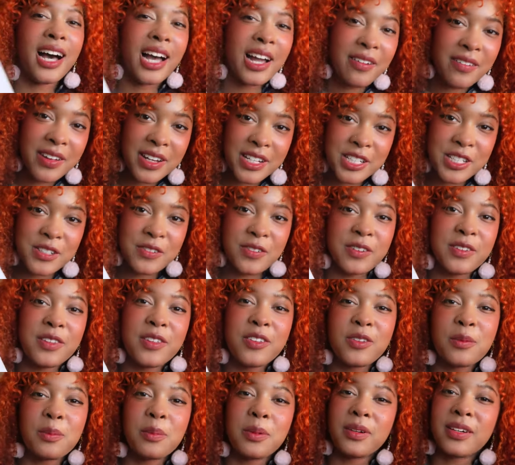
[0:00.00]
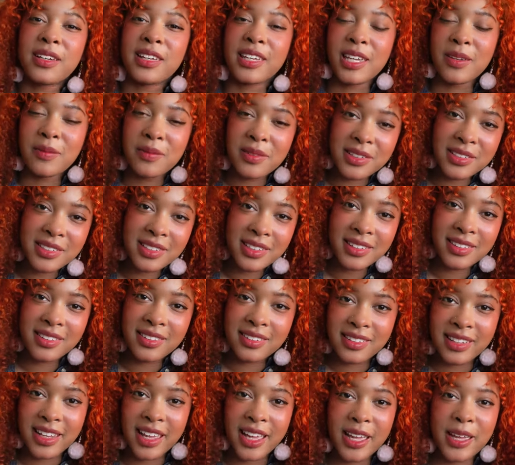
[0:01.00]
I reach for this book even to
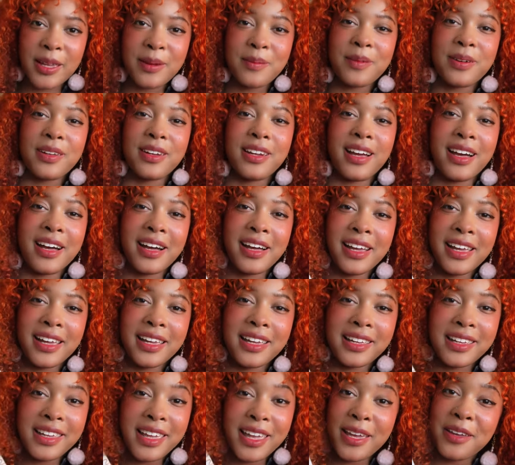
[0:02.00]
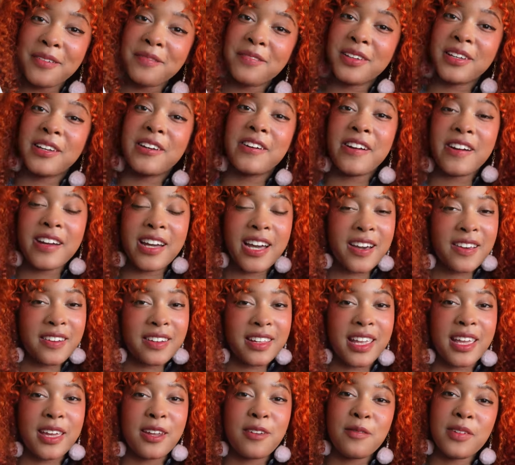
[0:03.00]
this day when I can't figure out how to
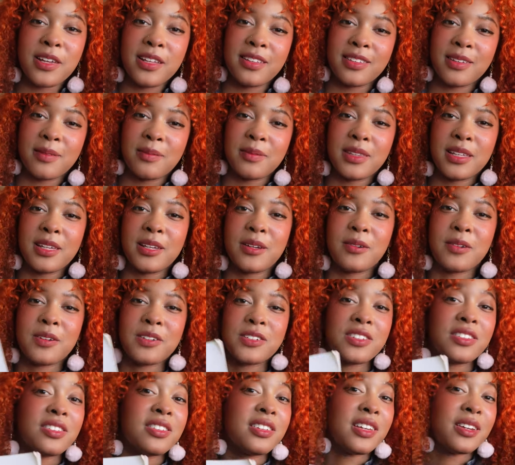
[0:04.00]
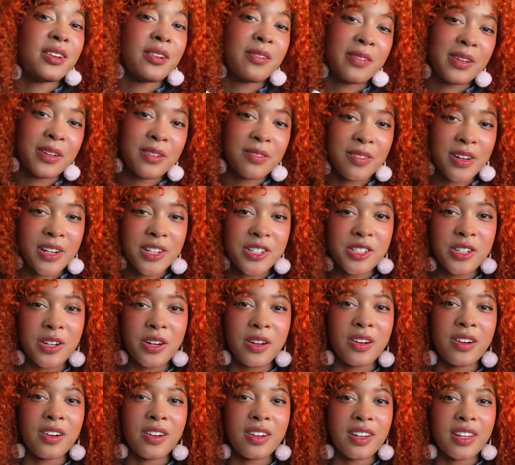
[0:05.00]
animate something or just need a
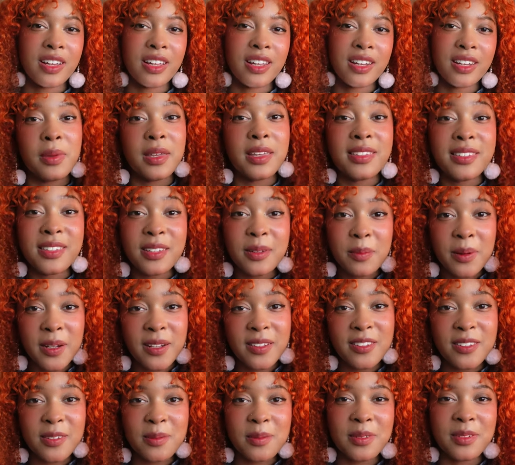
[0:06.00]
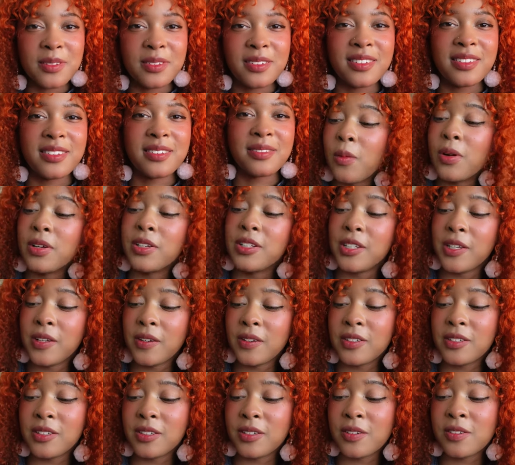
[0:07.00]
refresher on basic principles. What do
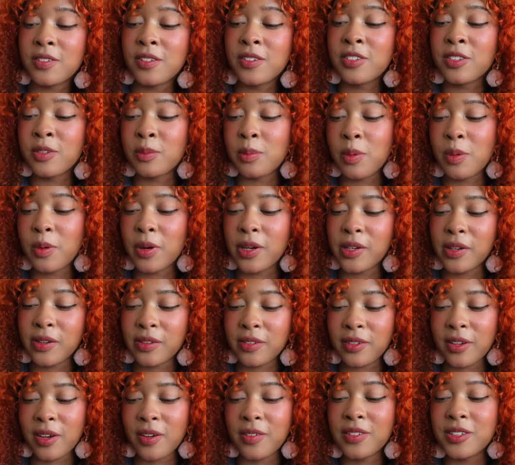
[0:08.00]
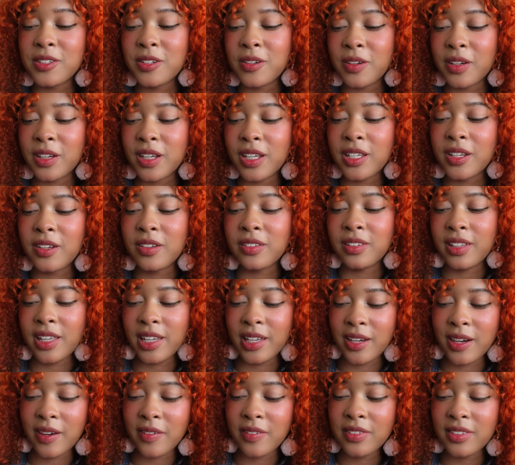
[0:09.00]
you do to support yourself during your
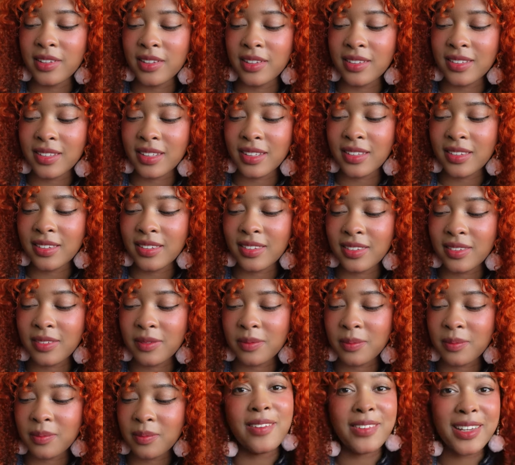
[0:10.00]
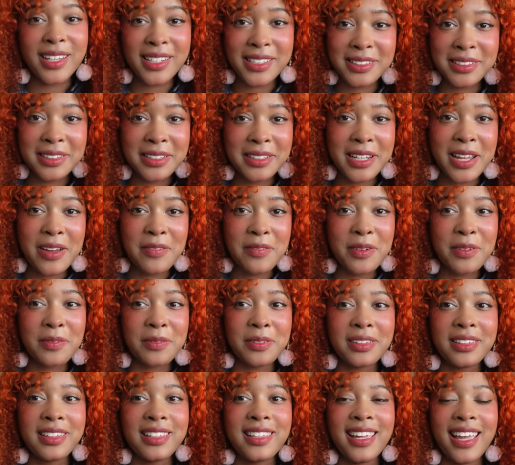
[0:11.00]
layoff seasons? I've actually never
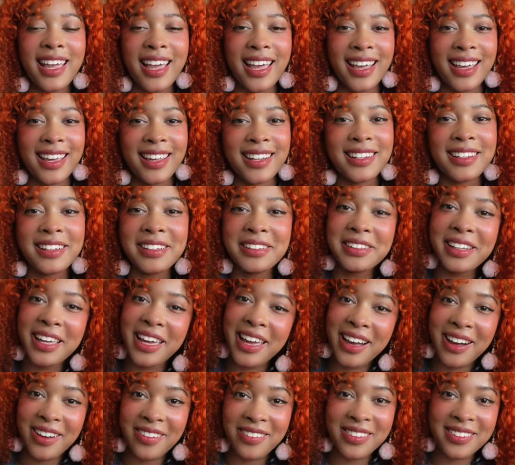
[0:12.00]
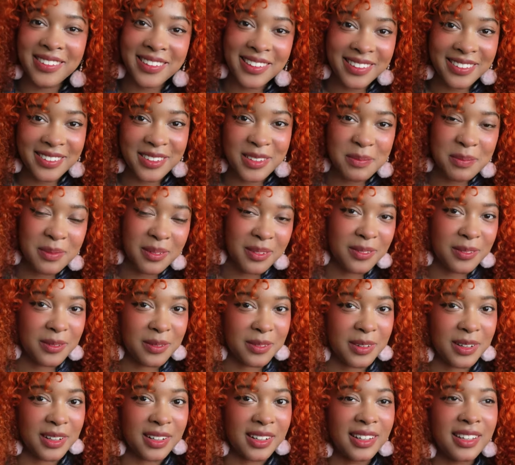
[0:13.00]
really had a layoff season
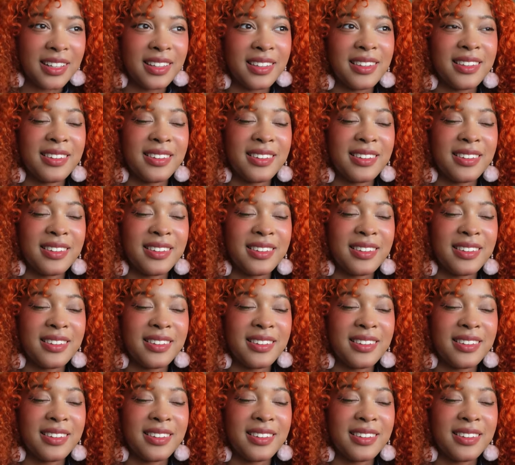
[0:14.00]
before.